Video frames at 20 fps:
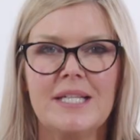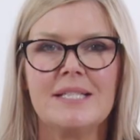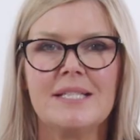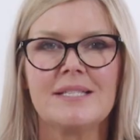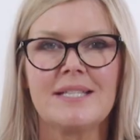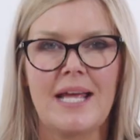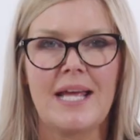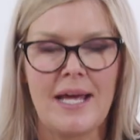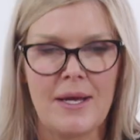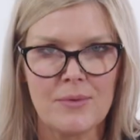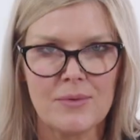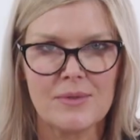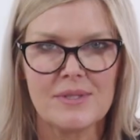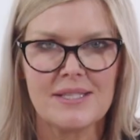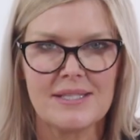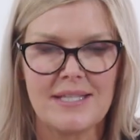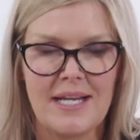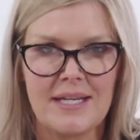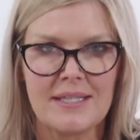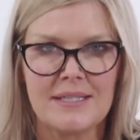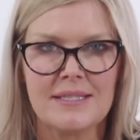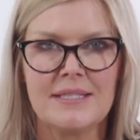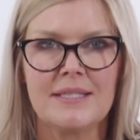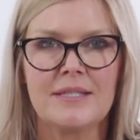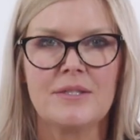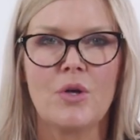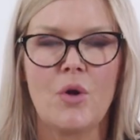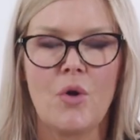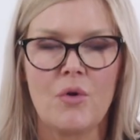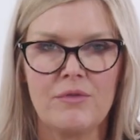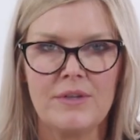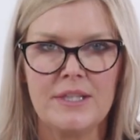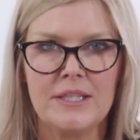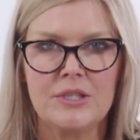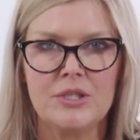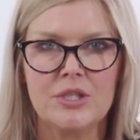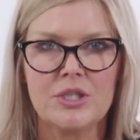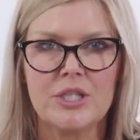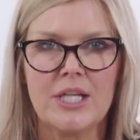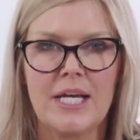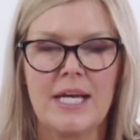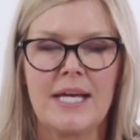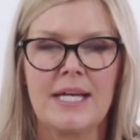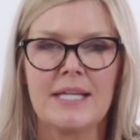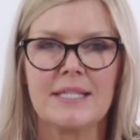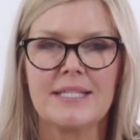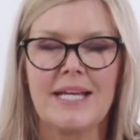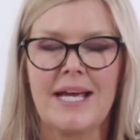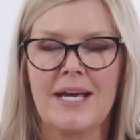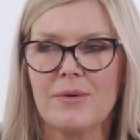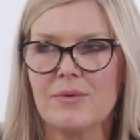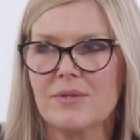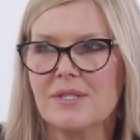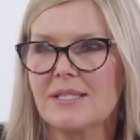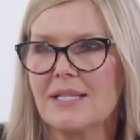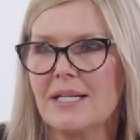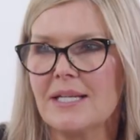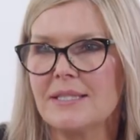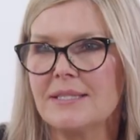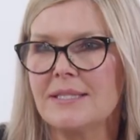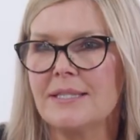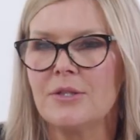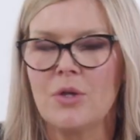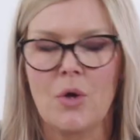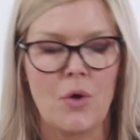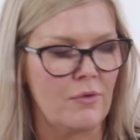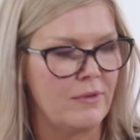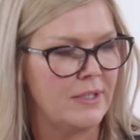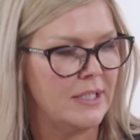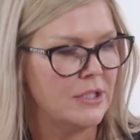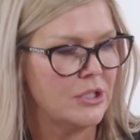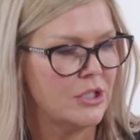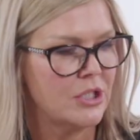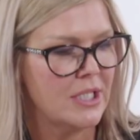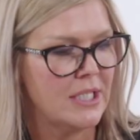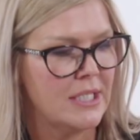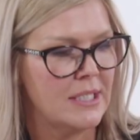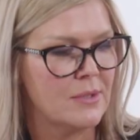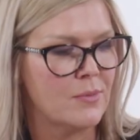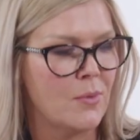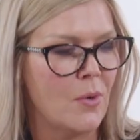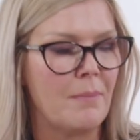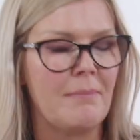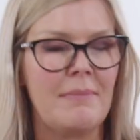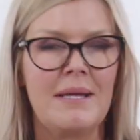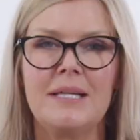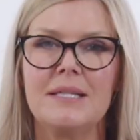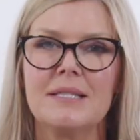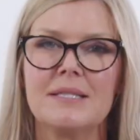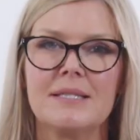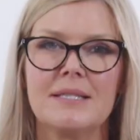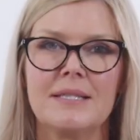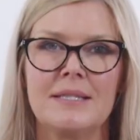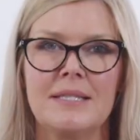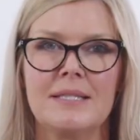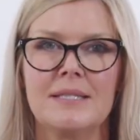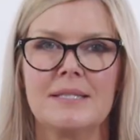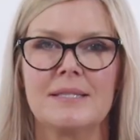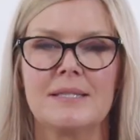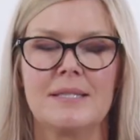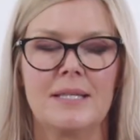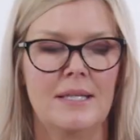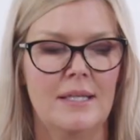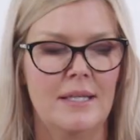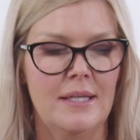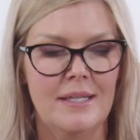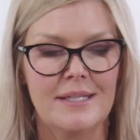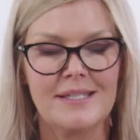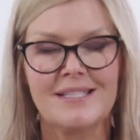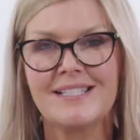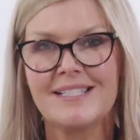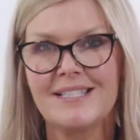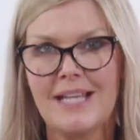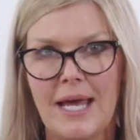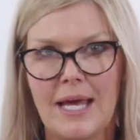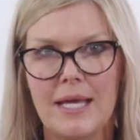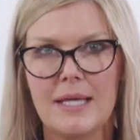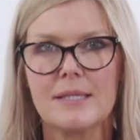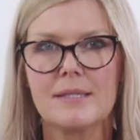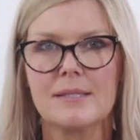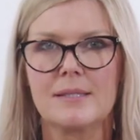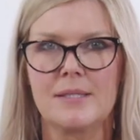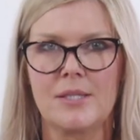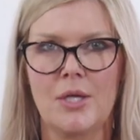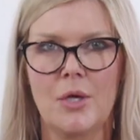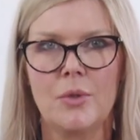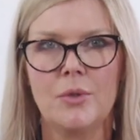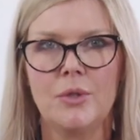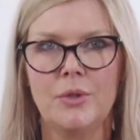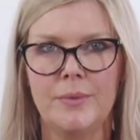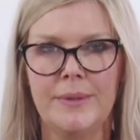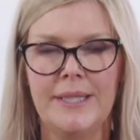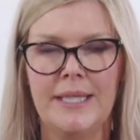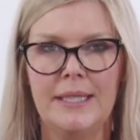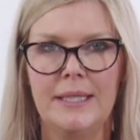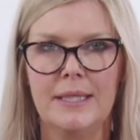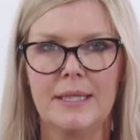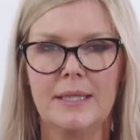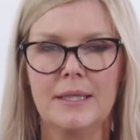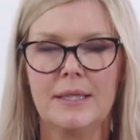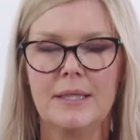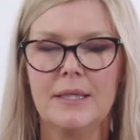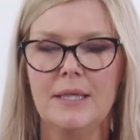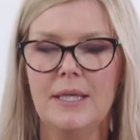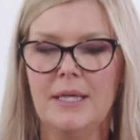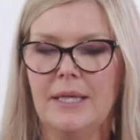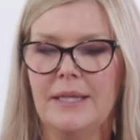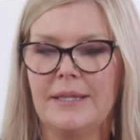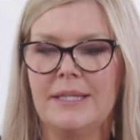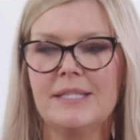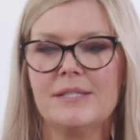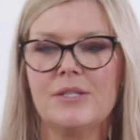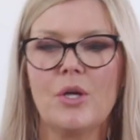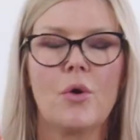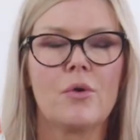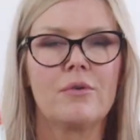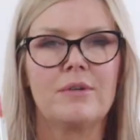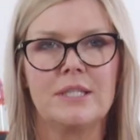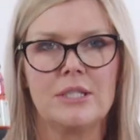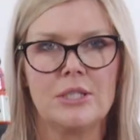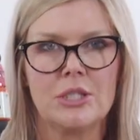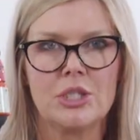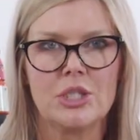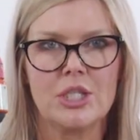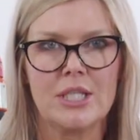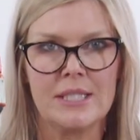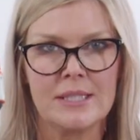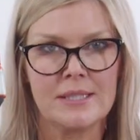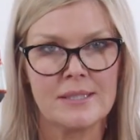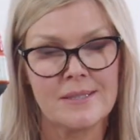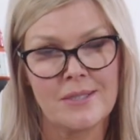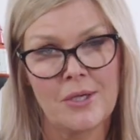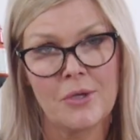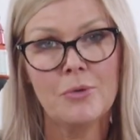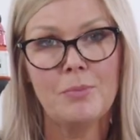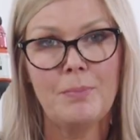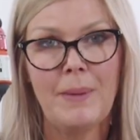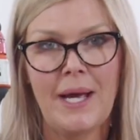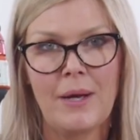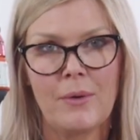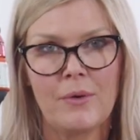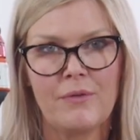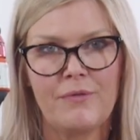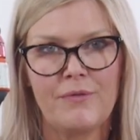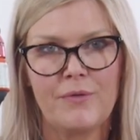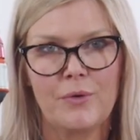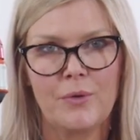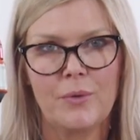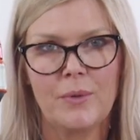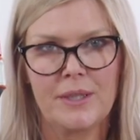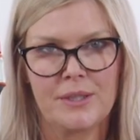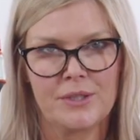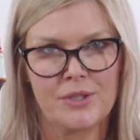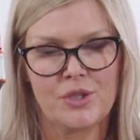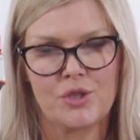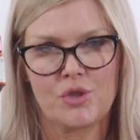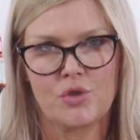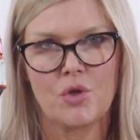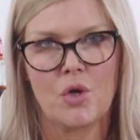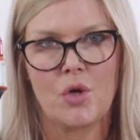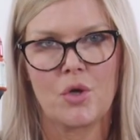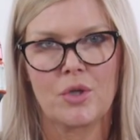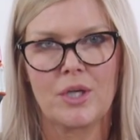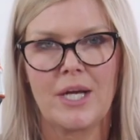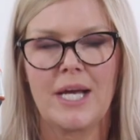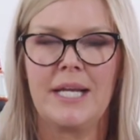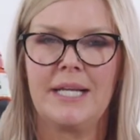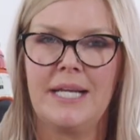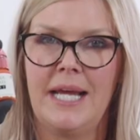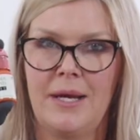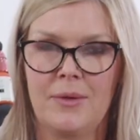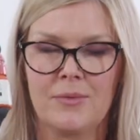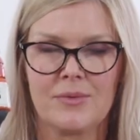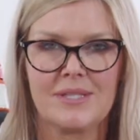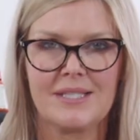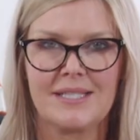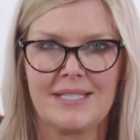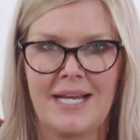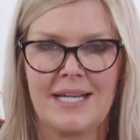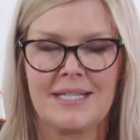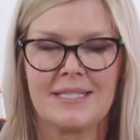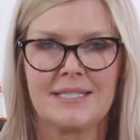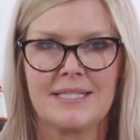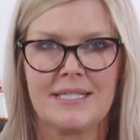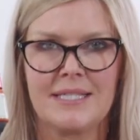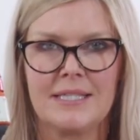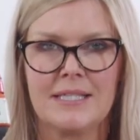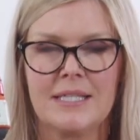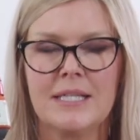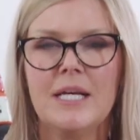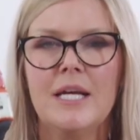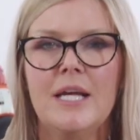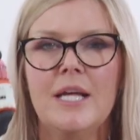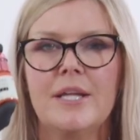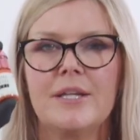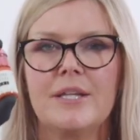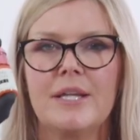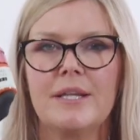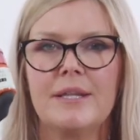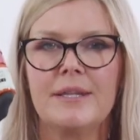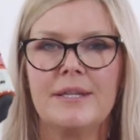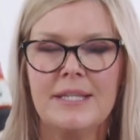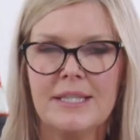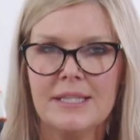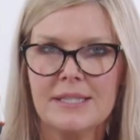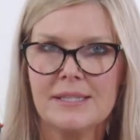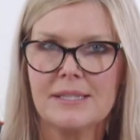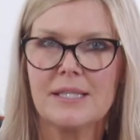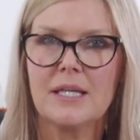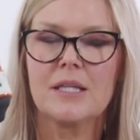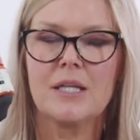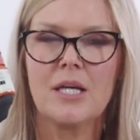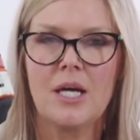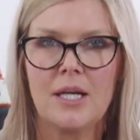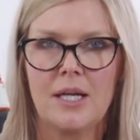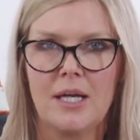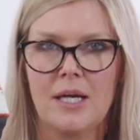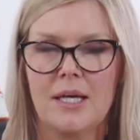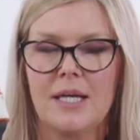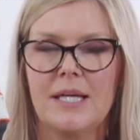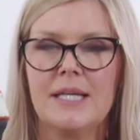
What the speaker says: is Outstanding Orange, and Outstanding Orange is what makes this set so unique. This orange is so powerful and strong and outstanding that this colour